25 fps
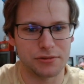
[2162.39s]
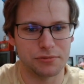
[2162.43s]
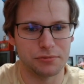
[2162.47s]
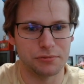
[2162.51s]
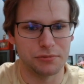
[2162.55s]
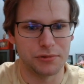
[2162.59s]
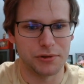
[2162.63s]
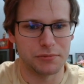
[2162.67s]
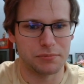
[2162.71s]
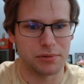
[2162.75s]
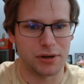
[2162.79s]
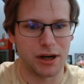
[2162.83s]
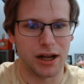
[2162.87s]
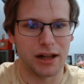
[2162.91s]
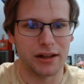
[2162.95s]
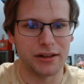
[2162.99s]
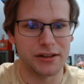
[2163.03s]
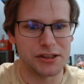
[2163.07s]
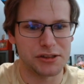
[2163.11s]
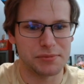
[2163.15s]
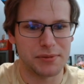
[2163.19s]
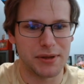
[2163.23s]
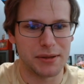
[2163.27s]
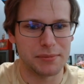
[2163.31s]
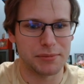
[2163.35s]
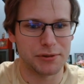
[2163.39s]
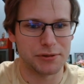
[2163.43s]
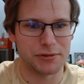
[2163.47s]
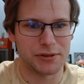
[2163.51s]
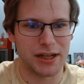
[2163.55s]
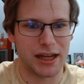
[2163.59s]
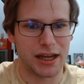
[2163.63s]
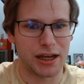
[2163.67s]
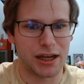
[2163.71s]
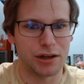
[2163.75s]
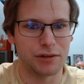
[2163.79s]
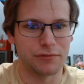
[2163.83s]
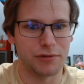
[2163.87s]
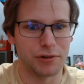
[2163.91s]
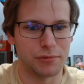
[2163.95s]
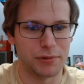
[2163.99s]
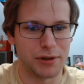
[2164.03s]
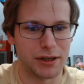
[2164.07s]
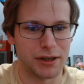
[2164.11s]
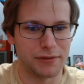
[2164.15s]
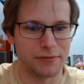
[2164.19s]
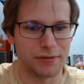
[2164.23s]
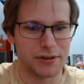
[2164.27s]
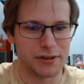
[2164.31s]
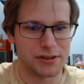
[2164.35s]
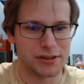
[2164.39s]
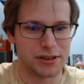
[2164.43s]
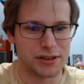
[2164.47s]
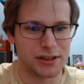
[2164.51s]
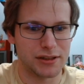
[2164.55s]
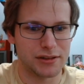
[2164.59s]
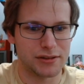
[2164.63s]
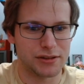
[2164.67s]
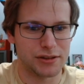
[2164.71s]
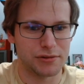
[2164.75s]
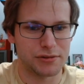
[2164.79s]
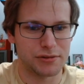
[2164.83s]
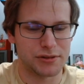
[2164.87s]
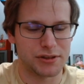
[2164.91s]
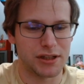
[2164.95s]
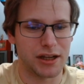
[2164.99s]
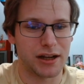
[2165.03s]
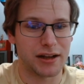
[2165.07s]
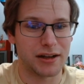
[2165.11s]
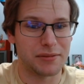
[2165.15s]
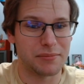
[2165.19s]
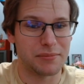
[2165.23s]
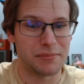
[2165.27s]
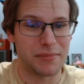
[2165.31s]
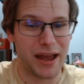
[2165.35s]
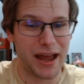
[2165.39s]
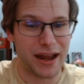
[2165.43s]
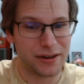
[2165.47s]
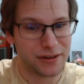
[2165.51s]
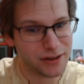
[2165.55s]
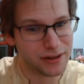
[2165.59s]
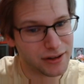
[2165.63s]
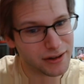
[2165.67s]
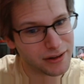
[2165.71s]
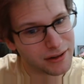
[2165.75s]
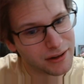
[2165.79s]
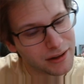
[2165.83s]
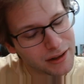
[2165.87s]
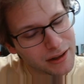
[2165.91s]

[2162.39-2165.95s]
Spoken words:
would probably just be able to attack over whatever this is, so it's not going to matter.